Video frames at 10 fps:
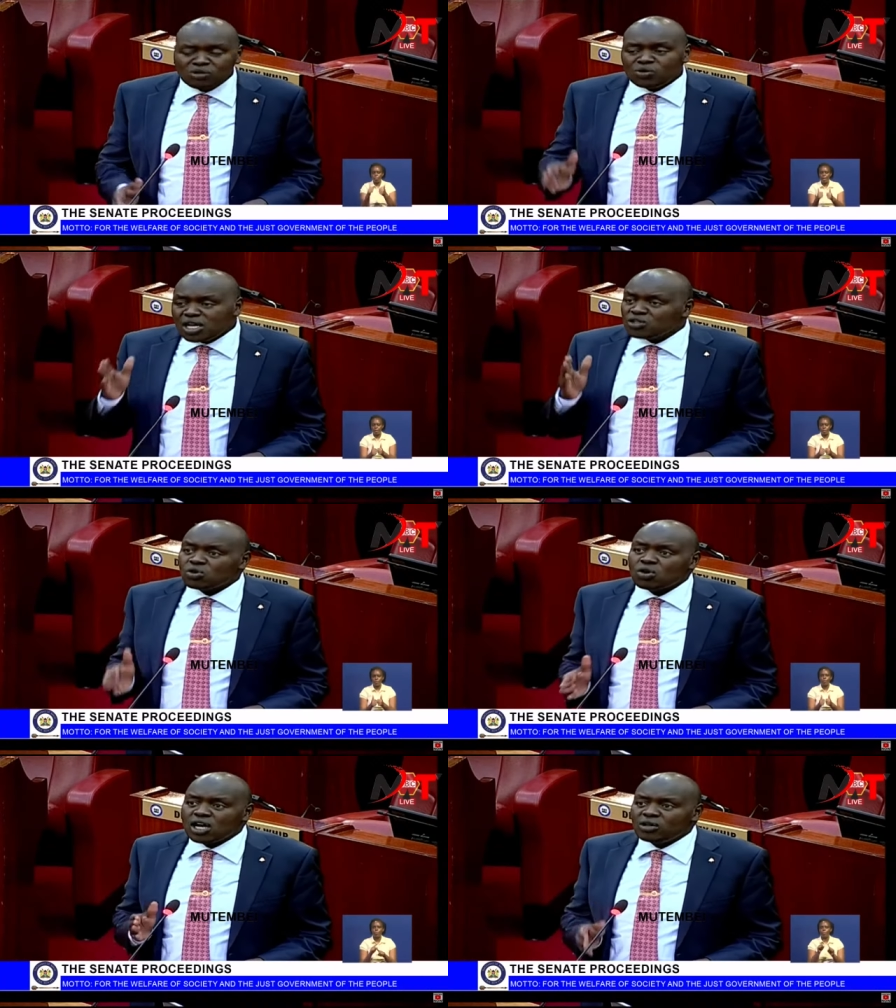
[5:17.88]
But we need
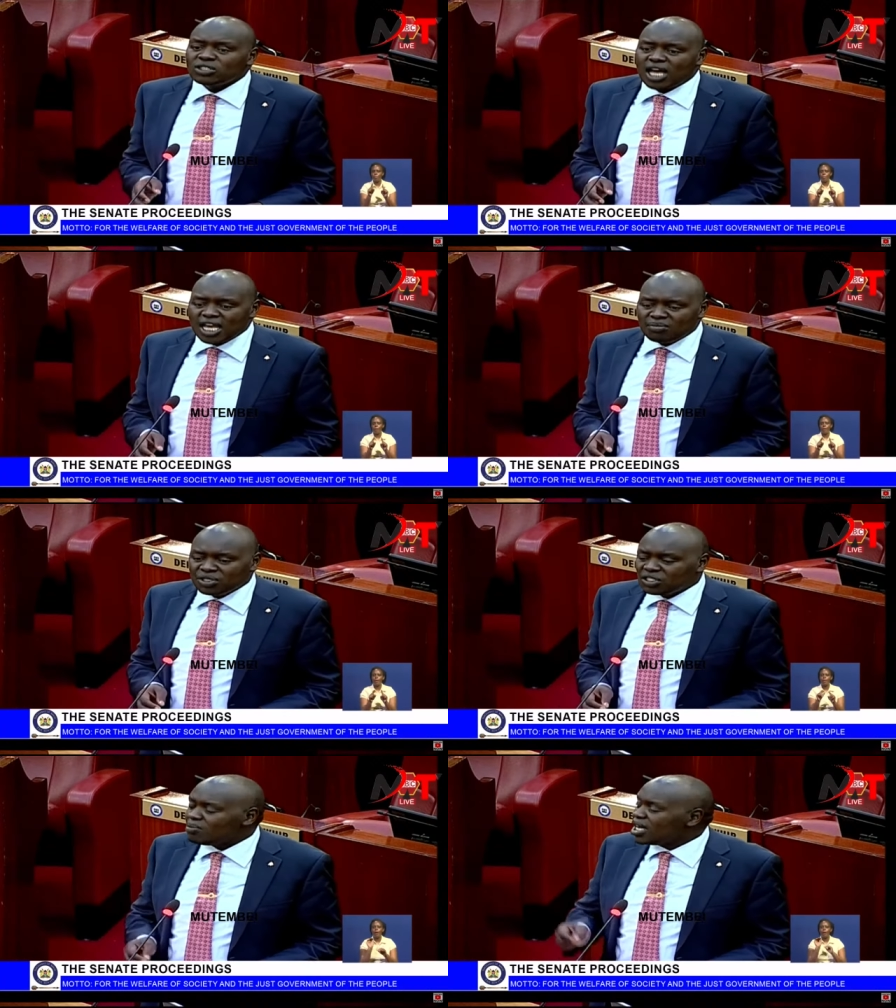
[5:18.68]
to call out the
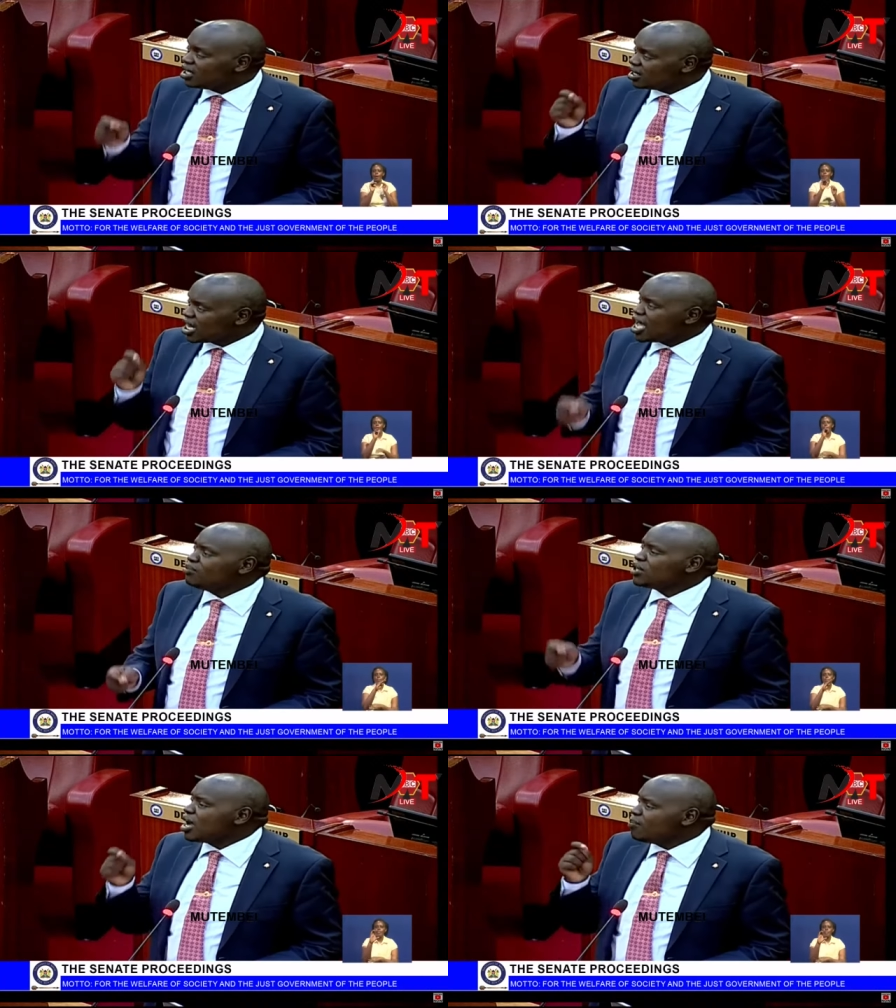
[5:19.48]
IBC. By the
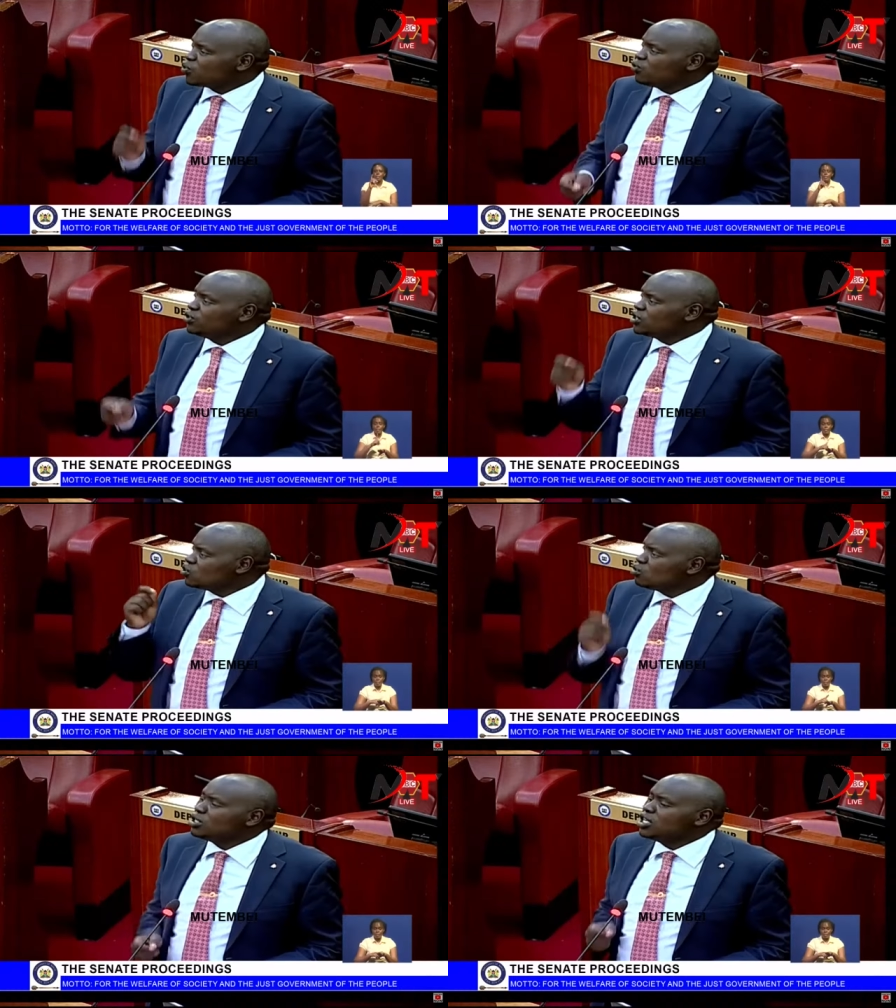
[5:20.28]
time they approve
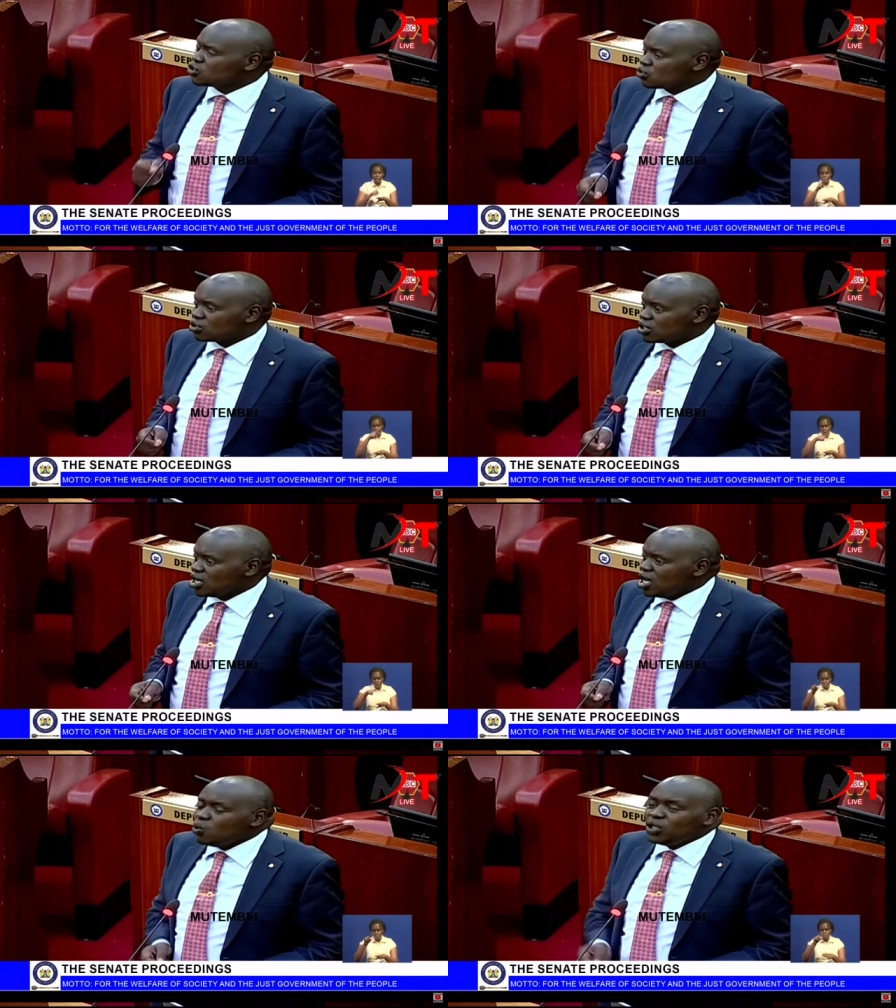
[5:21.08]
these nominations,
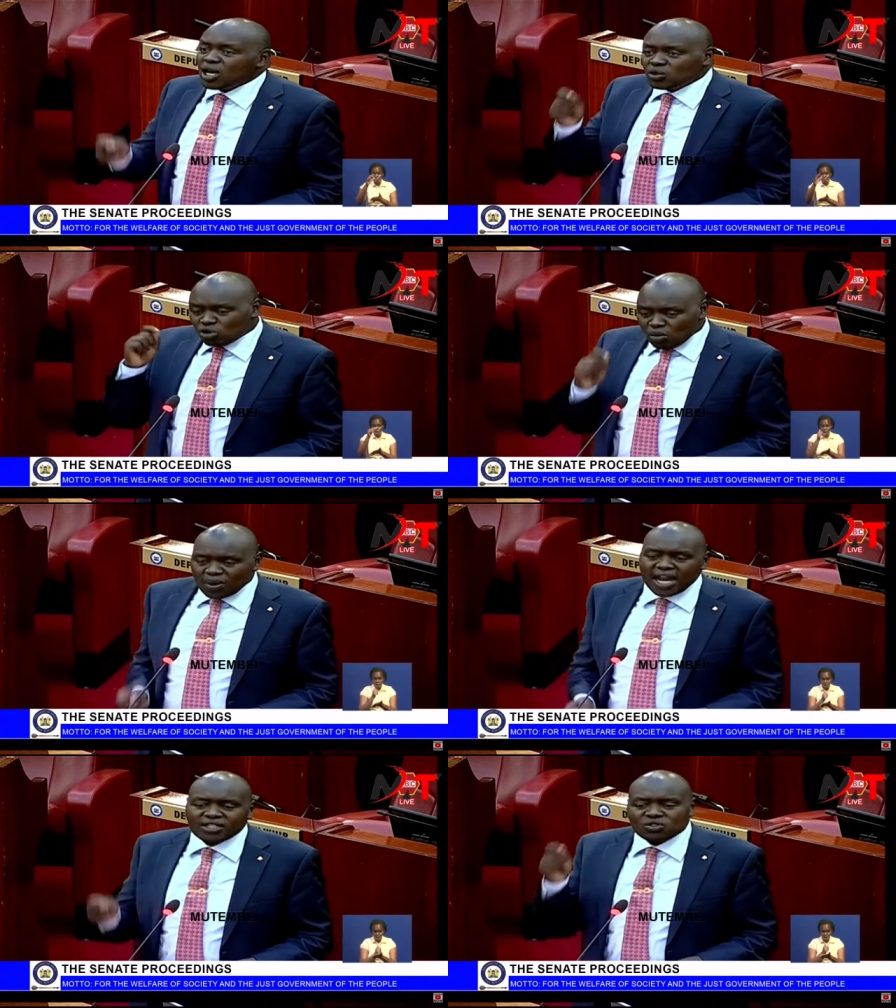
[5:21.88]
without
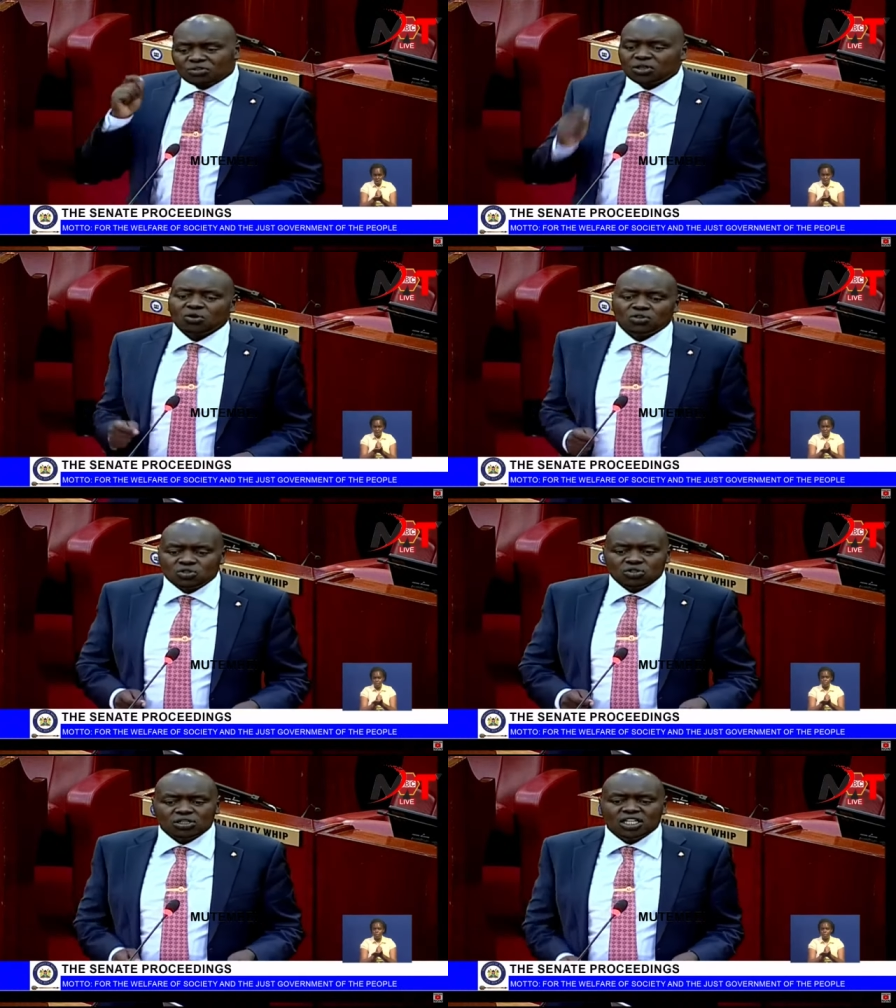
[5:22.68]
compliance of the
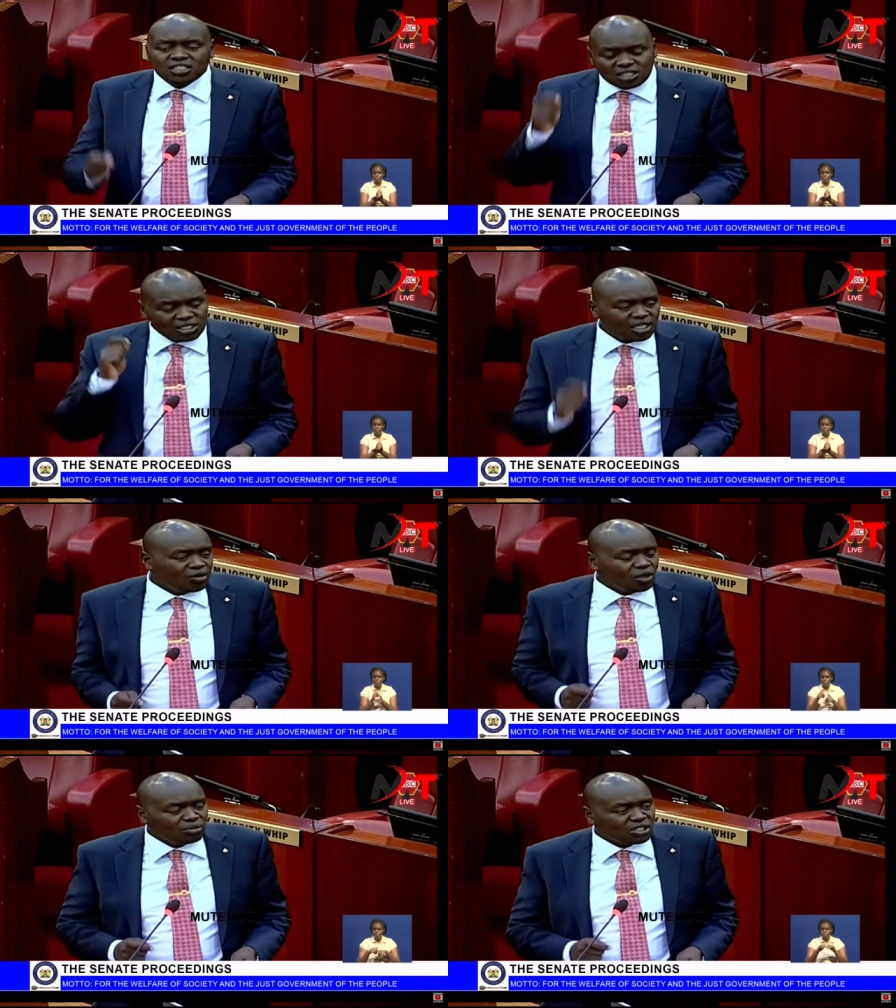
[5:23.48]
Constitution, it is
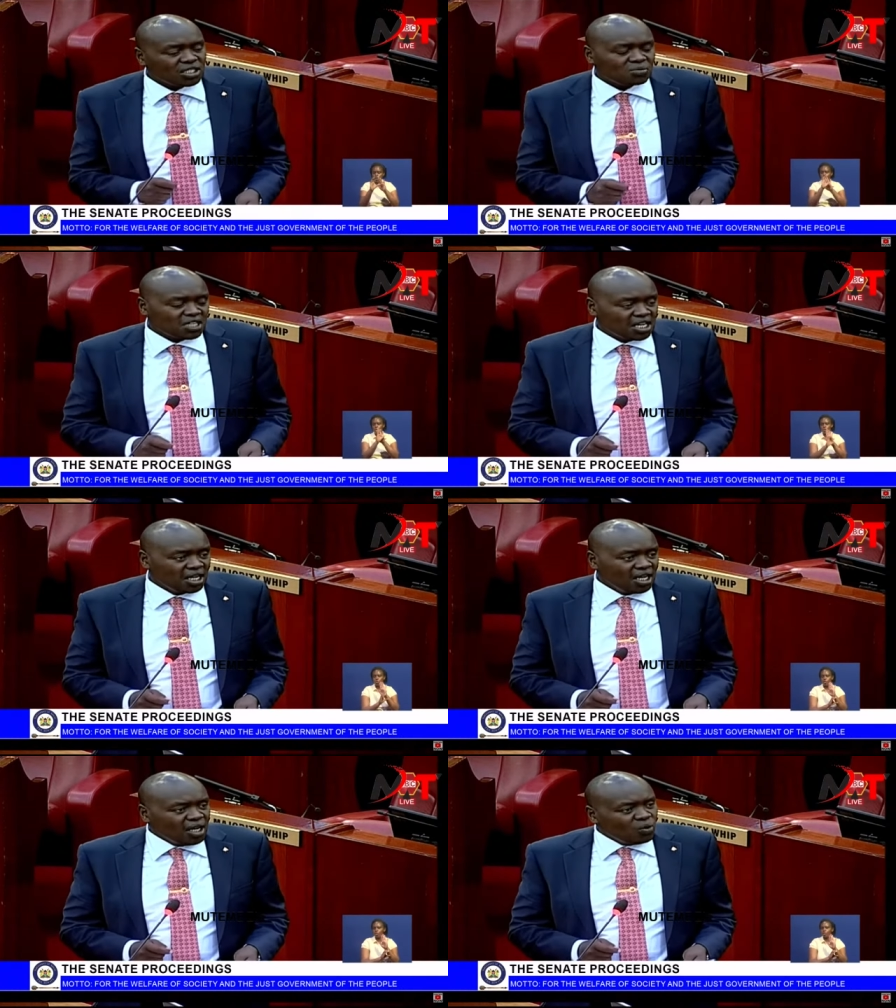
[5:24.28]
illegal, Mr. Speaker.